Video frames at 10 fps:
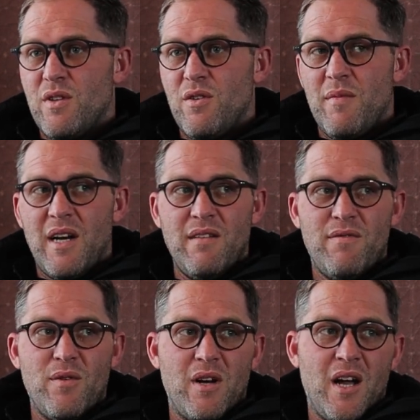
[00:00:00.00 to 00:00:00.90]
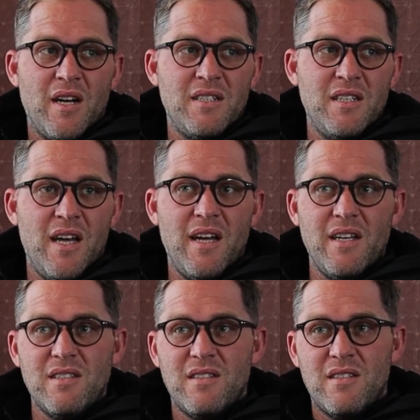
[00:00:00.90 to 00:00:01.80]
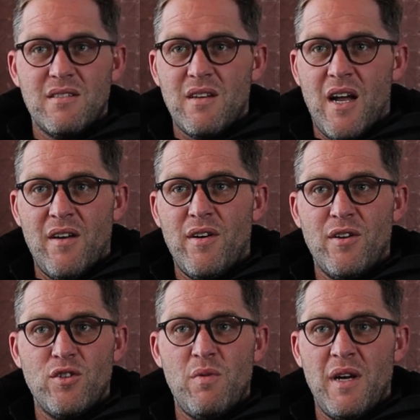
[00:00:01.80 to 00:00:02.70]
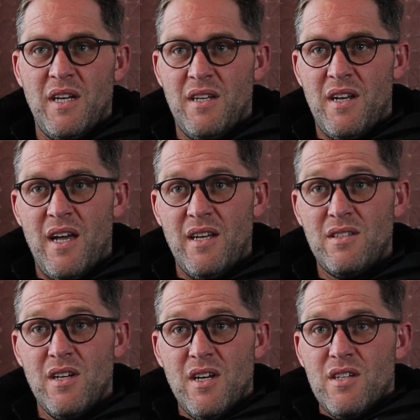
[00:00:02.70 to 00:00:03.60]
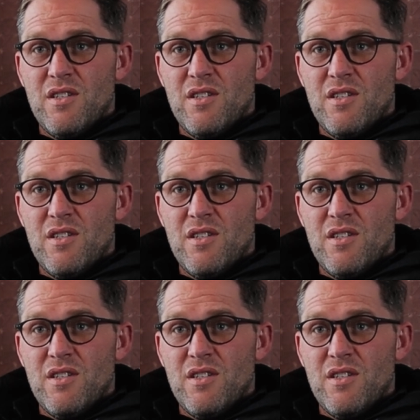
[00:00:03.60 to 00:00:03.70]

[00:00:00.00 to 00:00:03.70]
with your money for 90 days, 120 days.